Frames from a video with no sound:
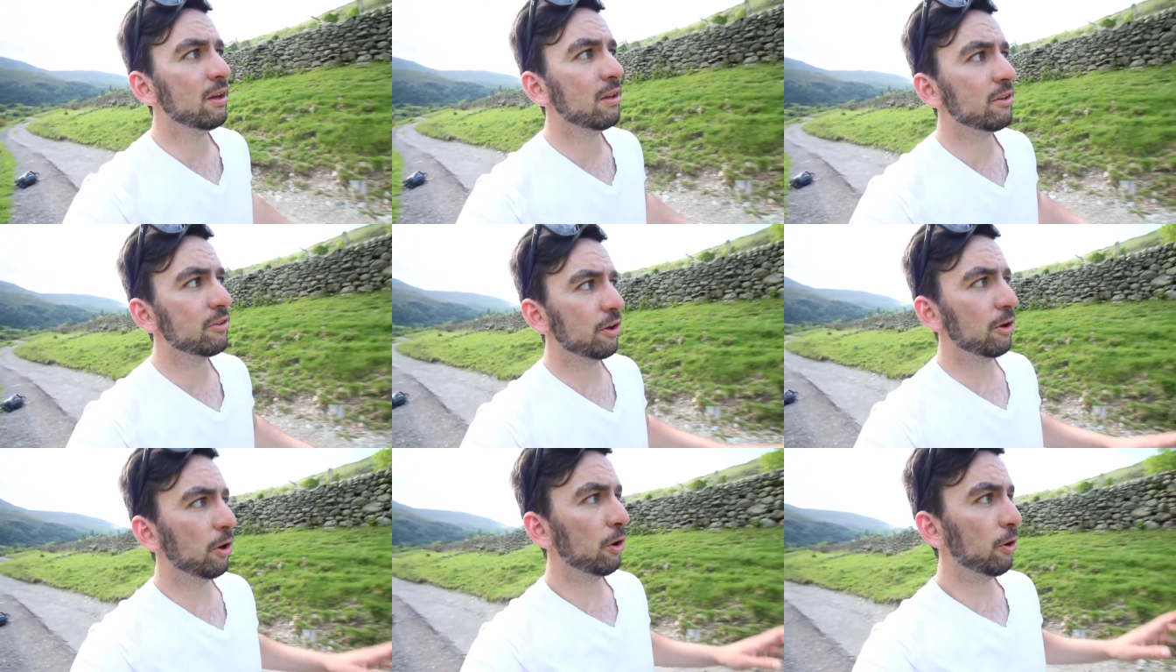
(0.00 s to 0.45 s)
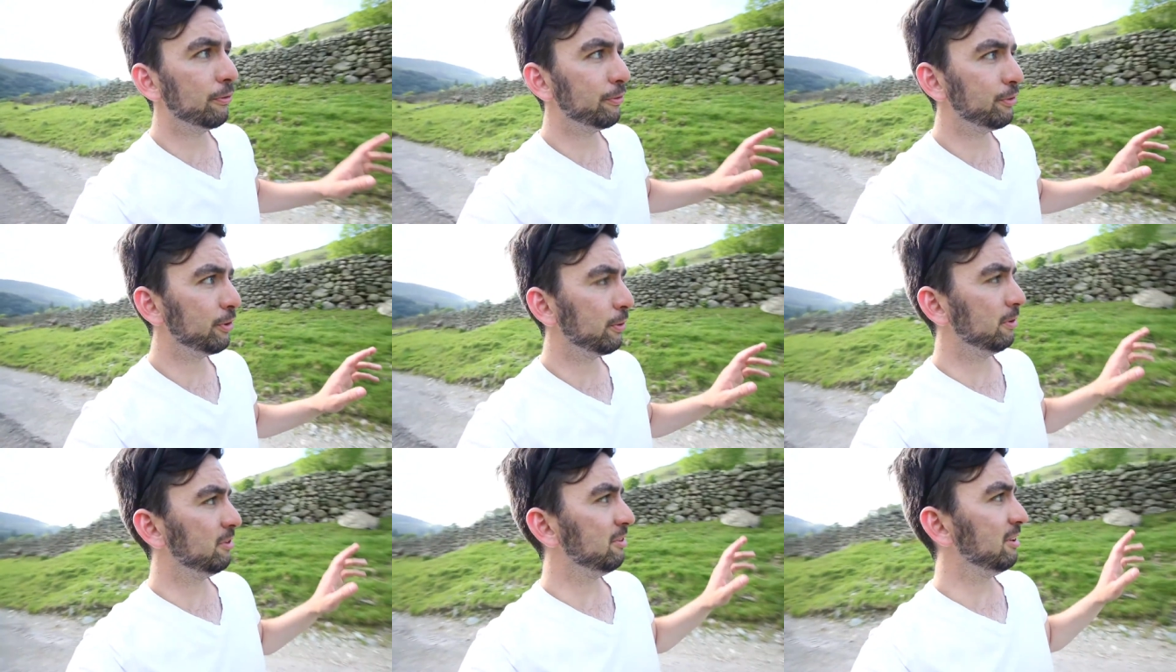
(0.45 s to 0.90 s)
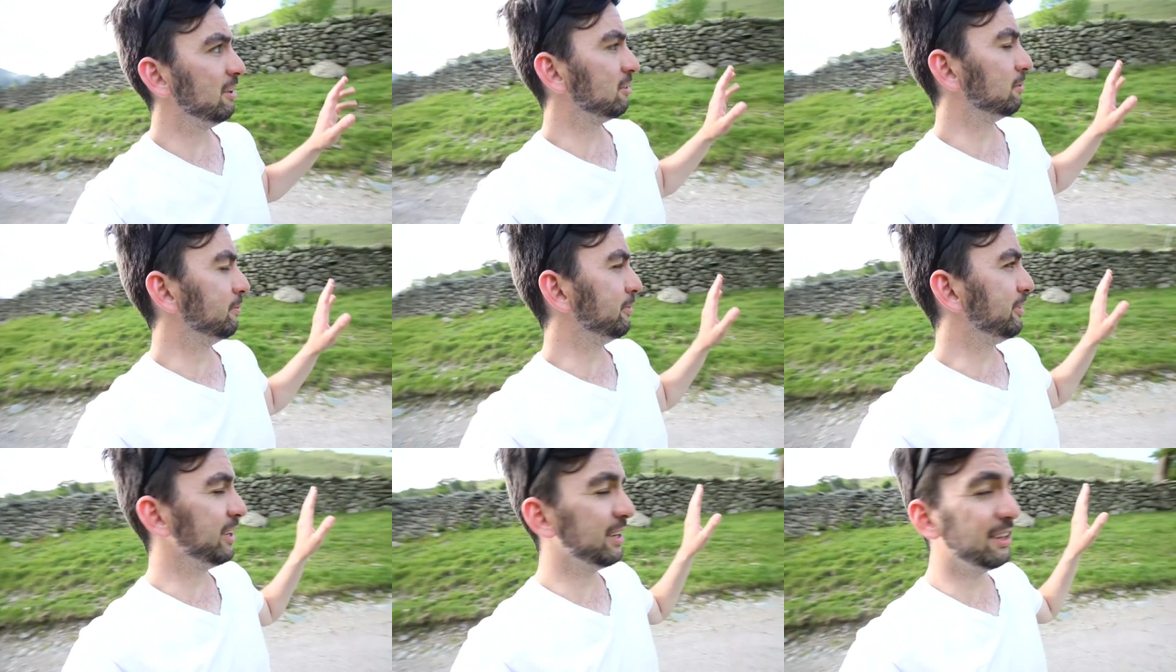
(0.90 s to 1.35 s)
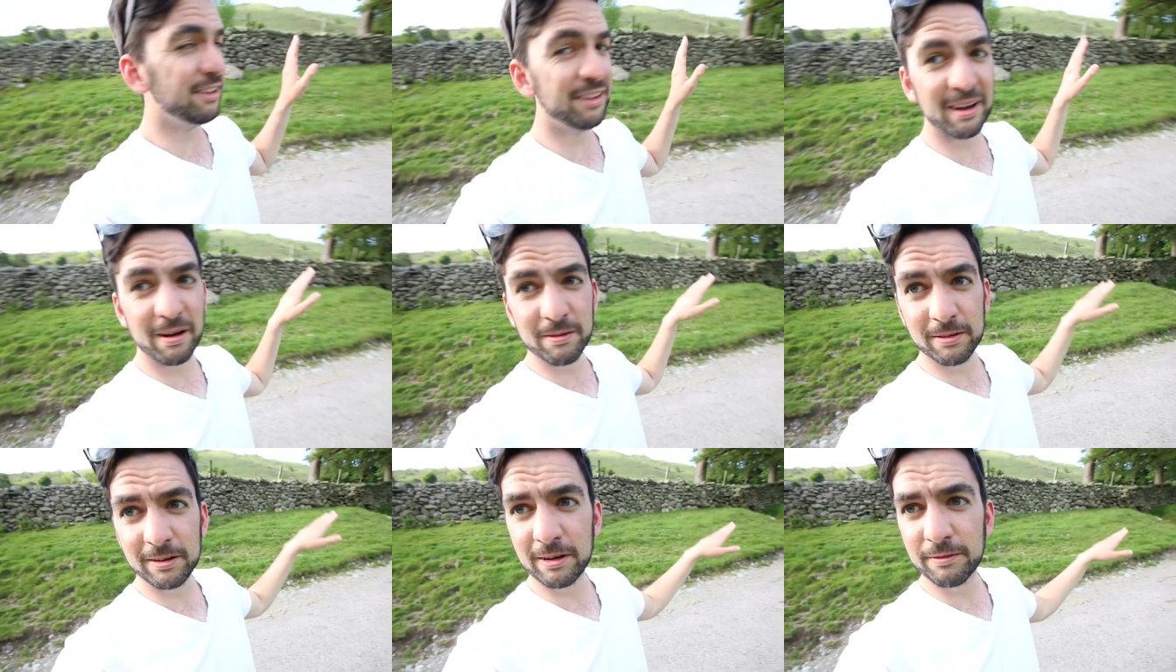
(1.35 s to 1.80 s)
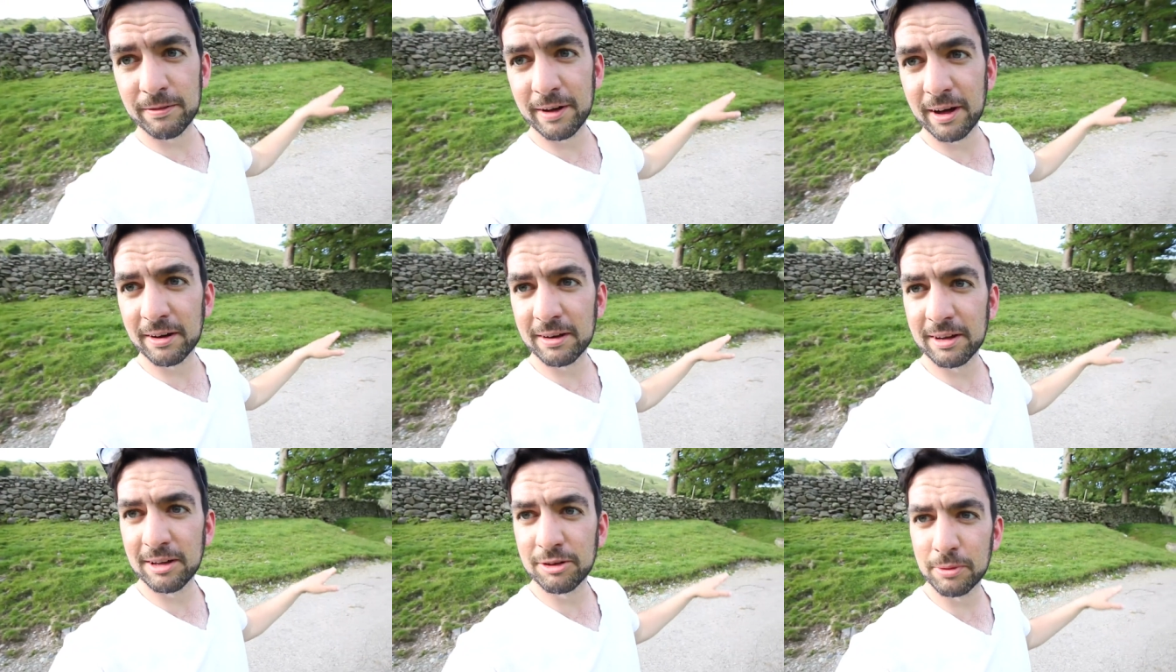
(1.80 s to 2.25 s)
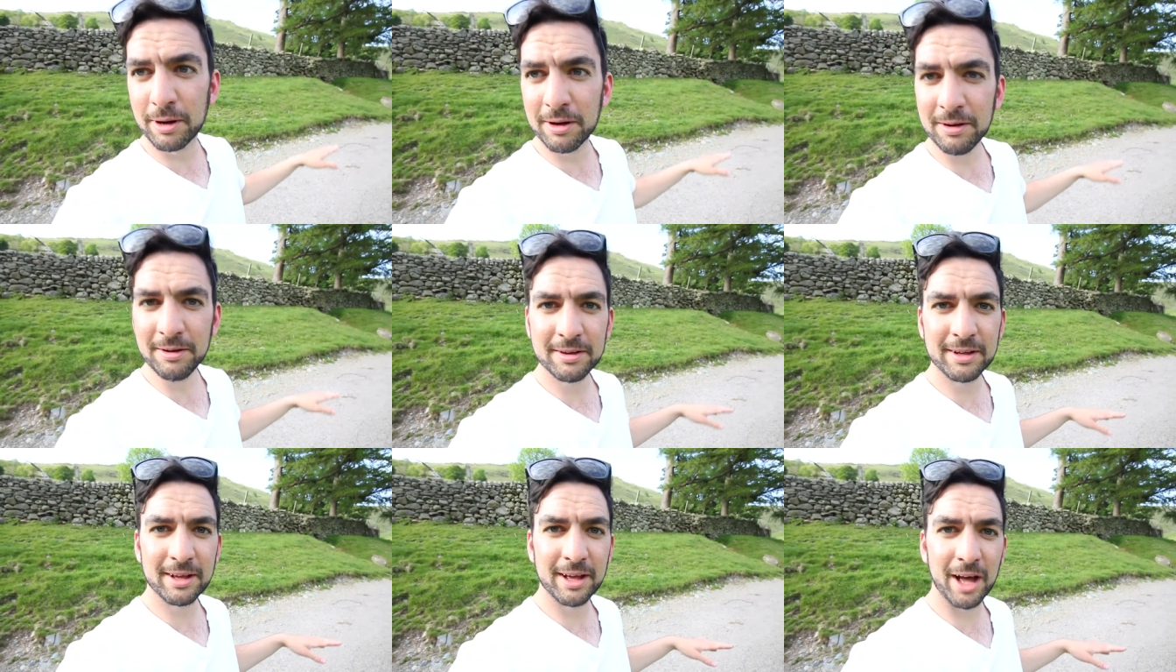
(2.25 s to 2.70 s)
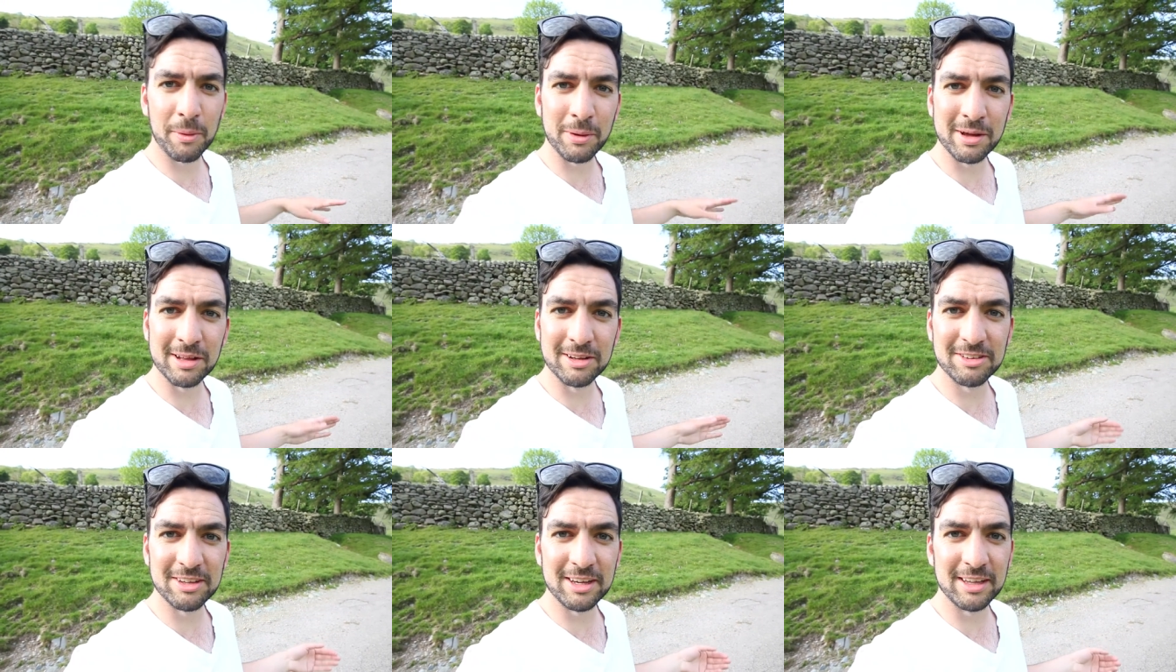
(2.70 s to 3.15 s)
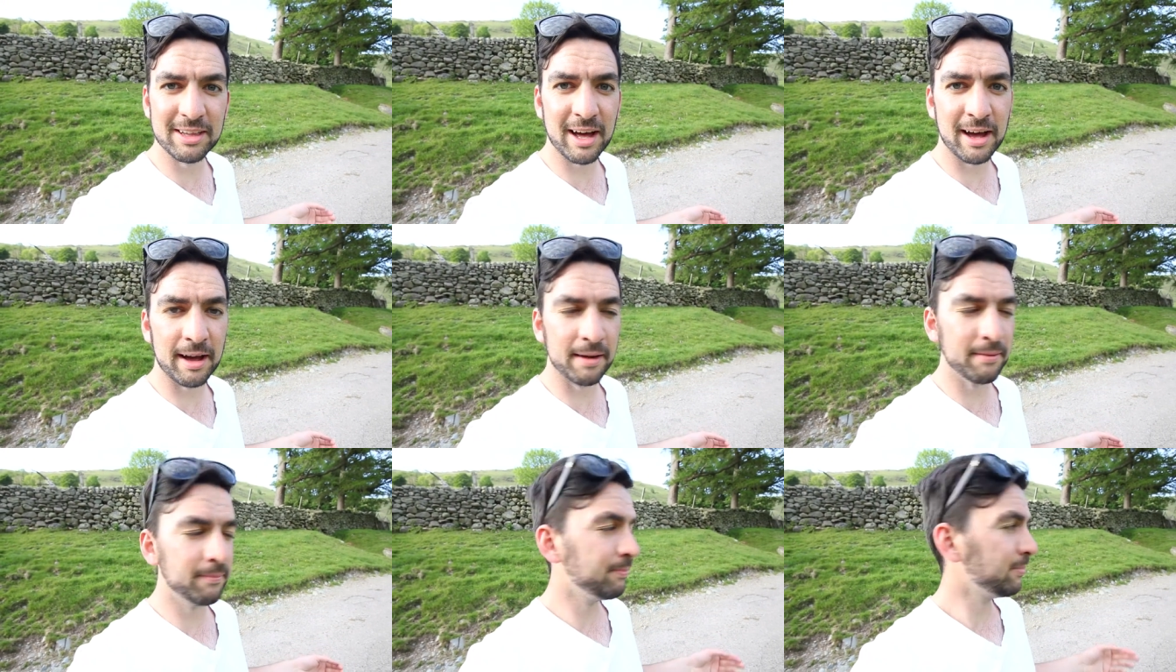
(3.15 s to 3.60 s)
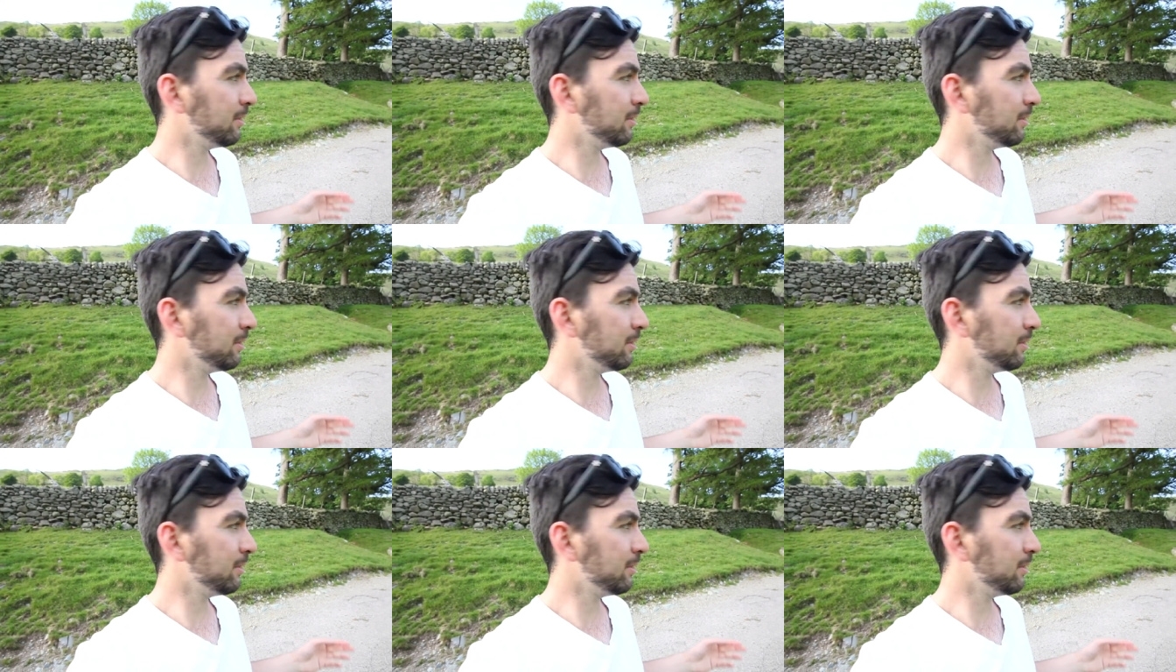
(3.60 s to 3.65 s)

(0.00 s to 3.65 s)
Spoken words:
So hopefully we see some deer down in the valley as well and we can see that.